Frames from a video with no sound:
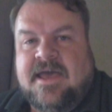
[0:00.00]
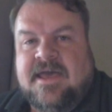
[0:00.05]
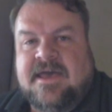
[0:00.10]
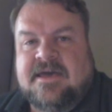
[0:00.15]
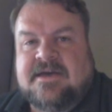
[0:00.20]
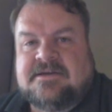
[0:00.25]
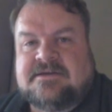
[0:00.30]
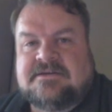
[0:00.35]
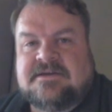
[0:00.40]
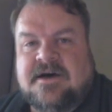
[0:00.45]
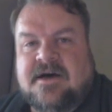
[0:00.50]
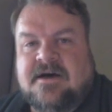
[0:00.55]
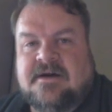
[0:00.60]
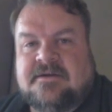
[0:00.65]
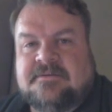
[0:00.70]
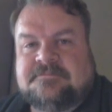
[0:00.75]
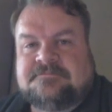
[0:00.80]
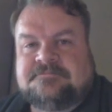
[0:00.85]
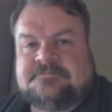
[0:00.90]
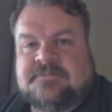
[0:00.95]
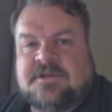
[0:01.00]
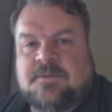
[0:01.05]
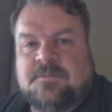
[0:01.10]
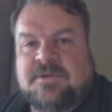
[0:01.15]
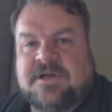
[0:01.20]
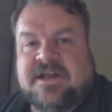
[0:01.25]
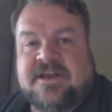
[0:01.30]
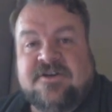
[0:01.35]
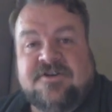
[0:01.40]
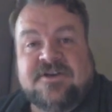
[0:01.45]
and
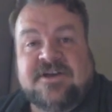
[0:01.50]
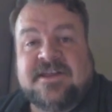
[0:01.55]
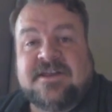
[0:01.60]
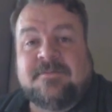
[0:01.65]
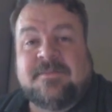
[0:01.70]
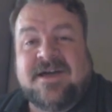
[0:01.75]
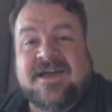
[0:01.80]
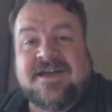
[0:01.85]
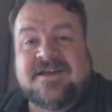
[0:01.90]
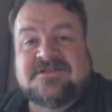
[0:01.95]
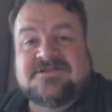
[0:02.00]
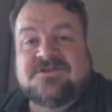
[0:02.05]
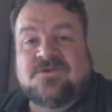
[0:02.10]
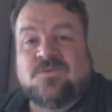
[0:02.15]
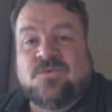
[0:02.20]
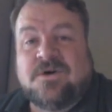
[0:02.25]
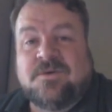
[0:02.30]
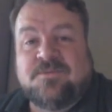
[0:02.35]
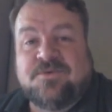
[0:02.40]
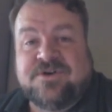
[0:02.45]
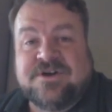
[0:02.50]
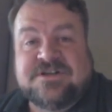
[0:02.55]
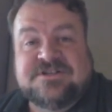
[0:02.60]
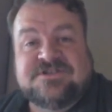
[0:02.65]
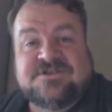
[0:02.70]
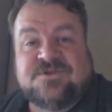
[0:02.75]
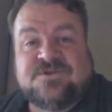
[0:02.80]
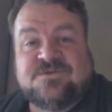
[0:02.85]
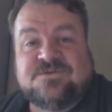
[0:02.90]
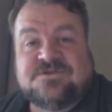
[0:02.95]
planning on getting my hands on one pretty
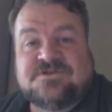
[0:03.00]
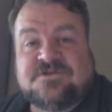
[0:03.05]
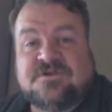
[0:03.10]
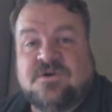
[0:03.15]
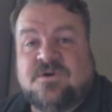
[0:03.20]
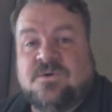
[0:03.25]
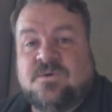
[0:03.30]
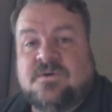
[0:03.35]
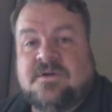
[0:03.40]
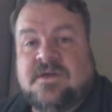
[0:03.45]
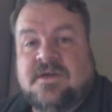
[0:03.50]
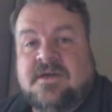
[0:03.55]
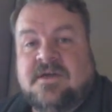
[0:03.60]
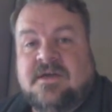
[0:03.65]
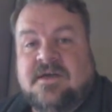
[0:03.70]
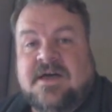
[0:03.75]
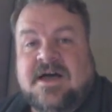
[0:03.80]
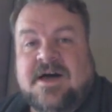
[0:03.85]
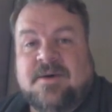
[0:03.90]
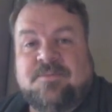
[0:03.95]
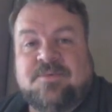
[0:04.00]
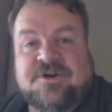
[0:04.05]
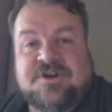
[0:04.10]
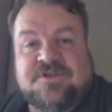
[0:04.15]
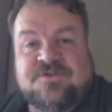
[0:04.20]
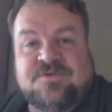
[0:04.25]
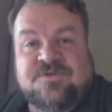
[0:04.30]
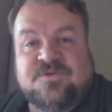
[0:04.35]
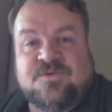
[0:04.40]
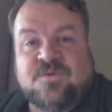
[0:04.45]
soon, so I'll
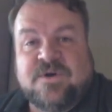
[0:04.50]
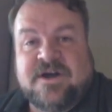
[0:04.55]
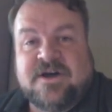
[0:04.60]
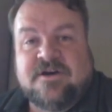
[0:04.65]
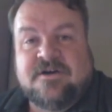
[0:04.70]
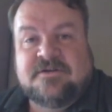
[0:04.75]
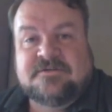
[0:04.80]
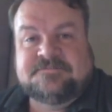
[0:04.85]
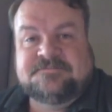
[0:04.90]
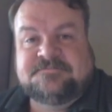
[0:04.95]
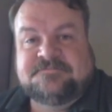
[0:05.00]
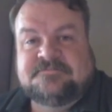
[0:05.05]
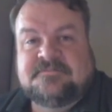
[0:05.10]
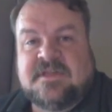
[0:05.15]
put it through the ringer.